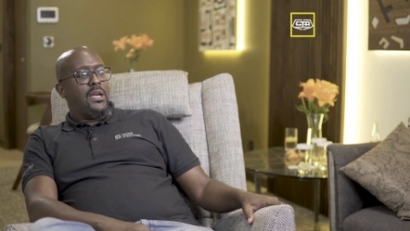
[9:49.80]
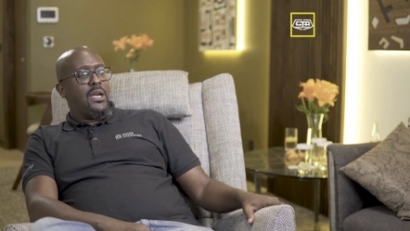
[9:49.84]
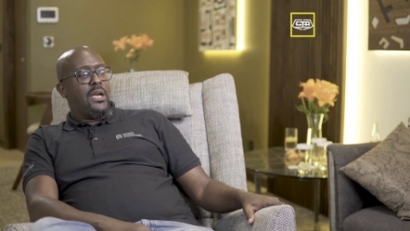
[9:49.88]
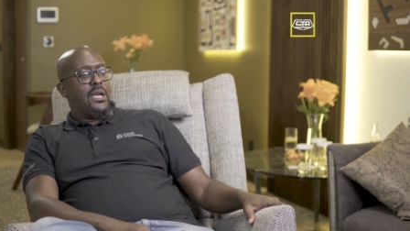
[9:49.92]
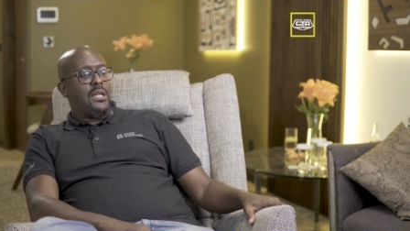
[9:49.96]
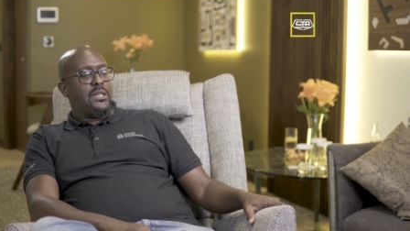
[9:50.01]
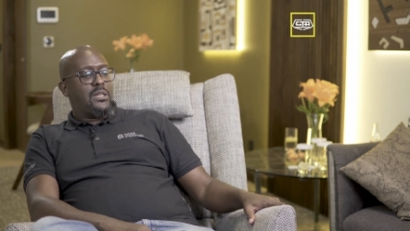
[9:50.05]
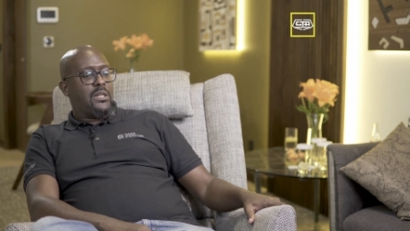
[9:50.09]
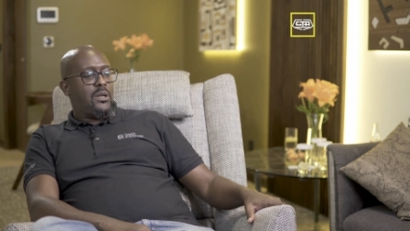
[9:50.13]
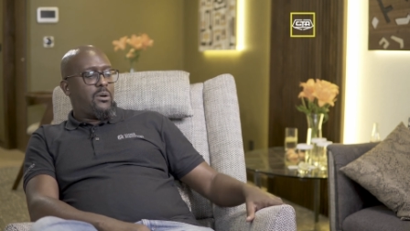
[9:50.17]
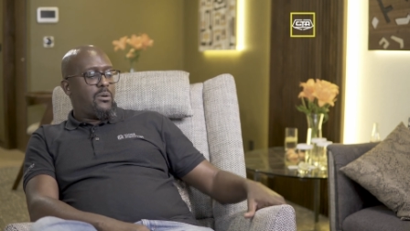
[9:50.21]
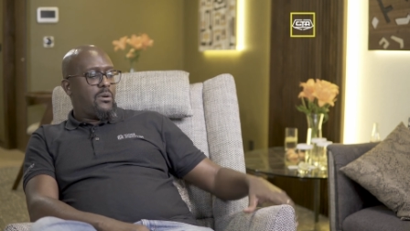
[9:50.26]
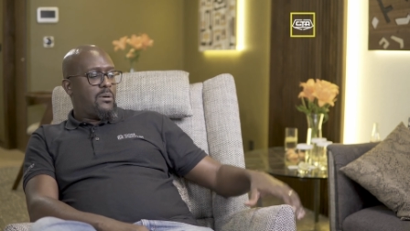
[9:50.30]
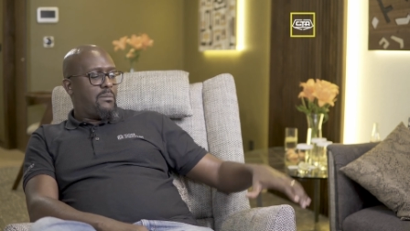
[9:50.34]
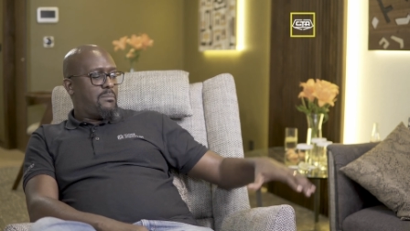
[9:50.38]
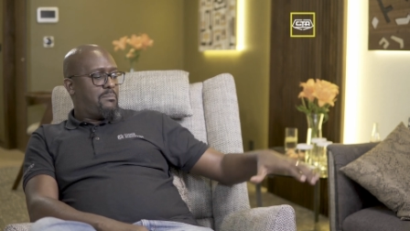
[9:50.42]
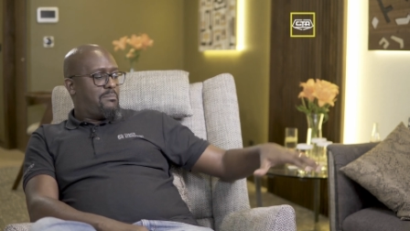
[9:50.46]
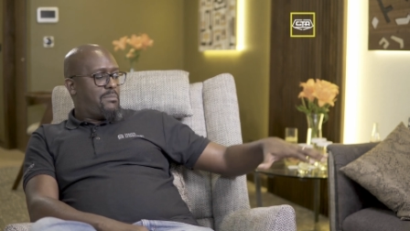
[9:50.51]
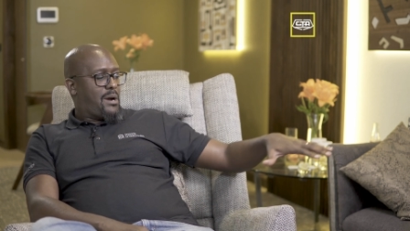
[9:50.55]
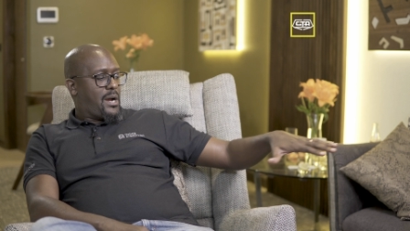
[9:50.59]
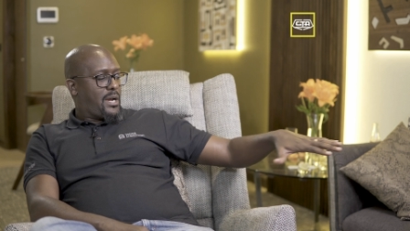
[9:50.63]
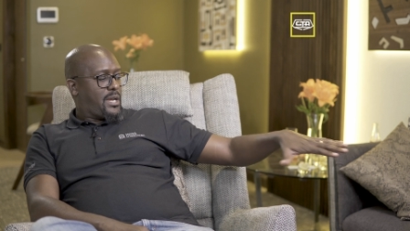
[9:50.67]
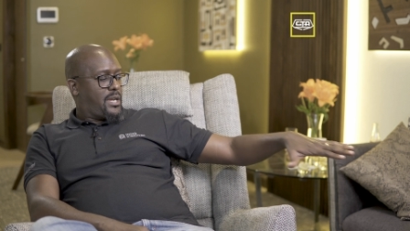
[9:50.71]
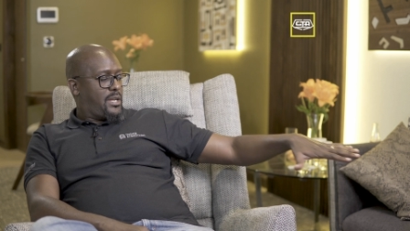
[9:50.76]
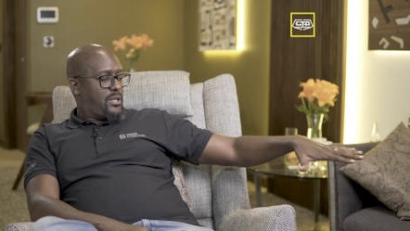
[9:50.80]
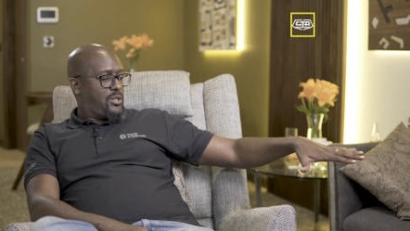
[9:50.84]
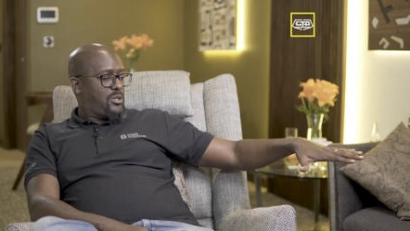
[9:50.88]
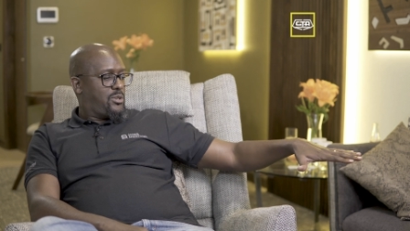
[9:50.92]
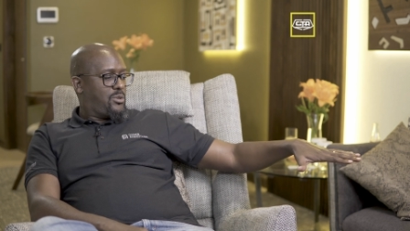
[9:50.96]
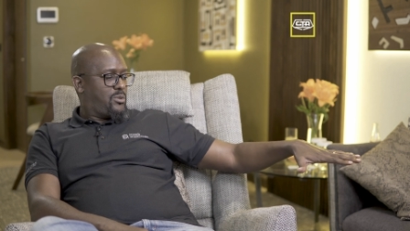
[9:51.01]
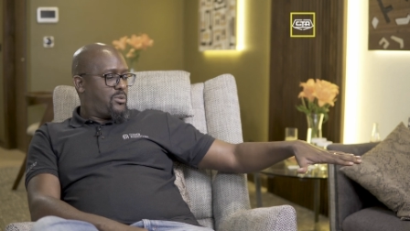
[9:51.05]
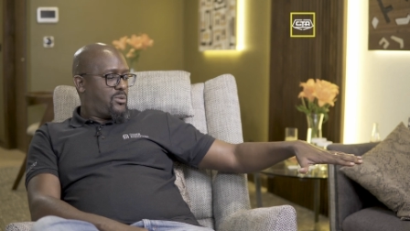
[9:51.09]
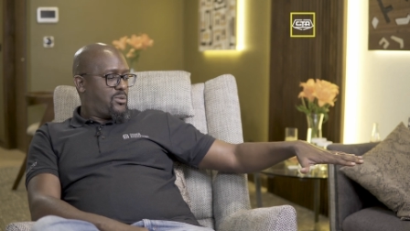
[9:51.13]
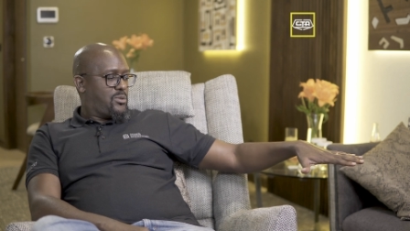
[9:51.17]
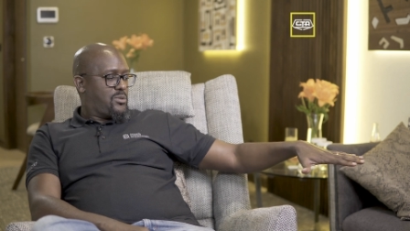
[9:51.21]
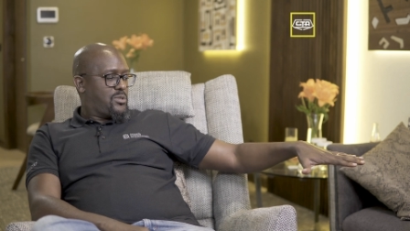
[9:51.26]
and there were buckets. You
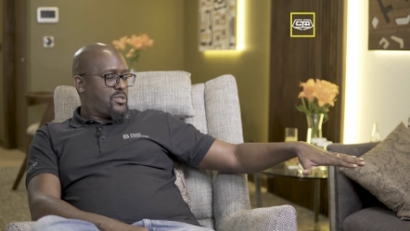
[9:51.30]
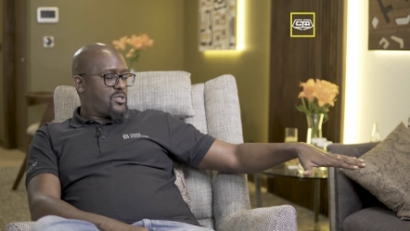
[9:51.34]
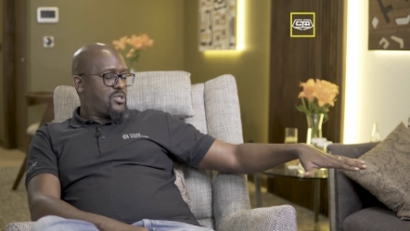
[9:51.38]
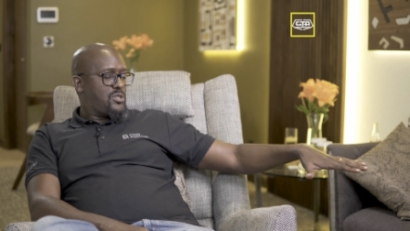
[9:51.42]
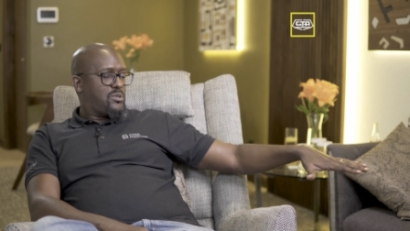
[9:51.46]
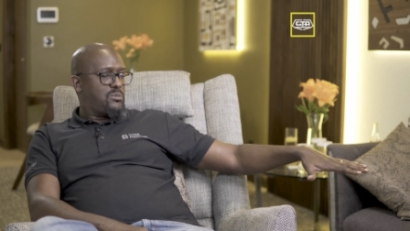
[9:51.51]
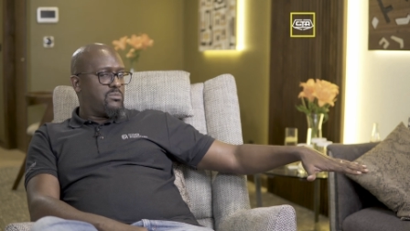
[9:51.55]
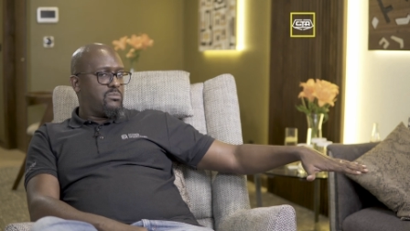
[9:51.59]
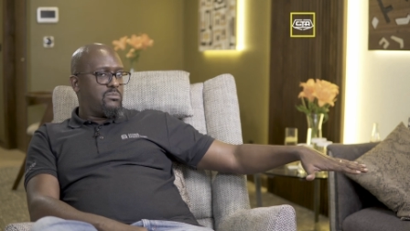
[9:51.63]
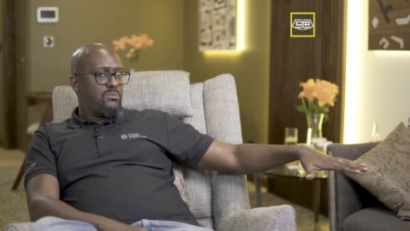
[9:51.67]
know those